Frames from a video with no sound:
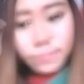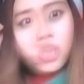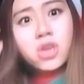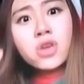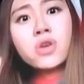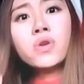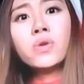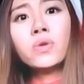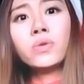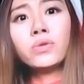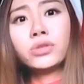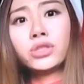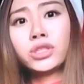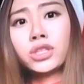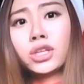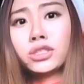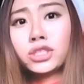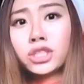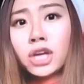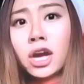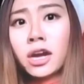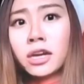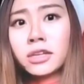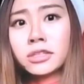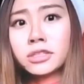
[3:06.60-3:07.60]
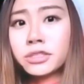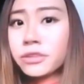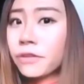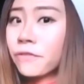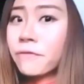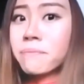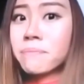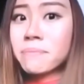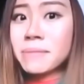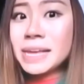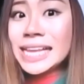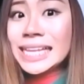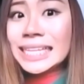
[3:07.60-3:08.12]
Huge chunks
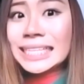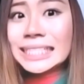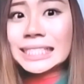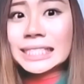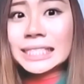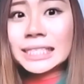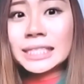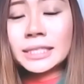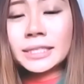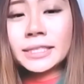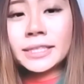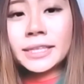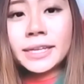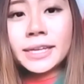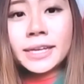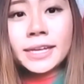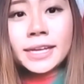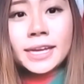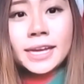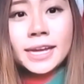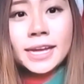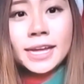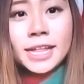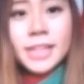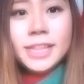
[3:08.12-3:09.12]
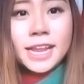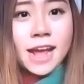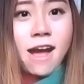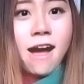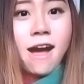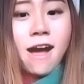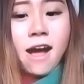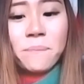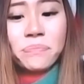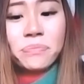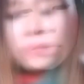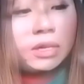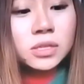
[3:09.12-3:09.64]
of meat.
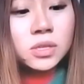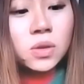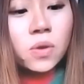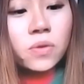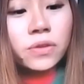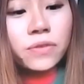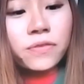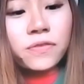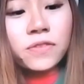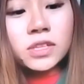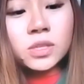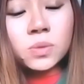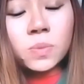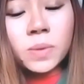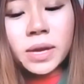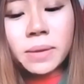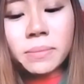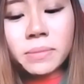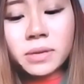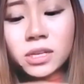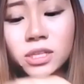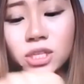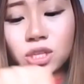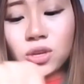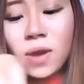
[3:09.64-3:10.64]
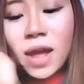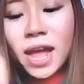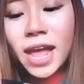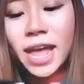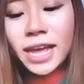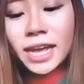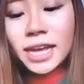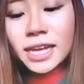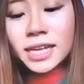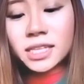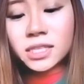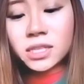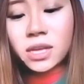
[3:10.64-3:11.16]
So the first one I'm gonna
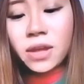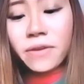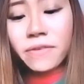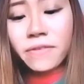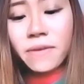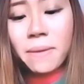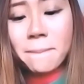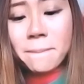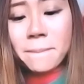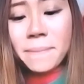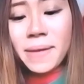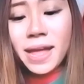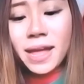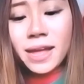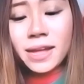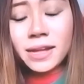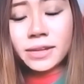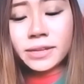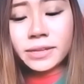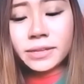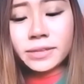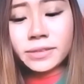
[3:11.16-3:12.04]
try is ribbe.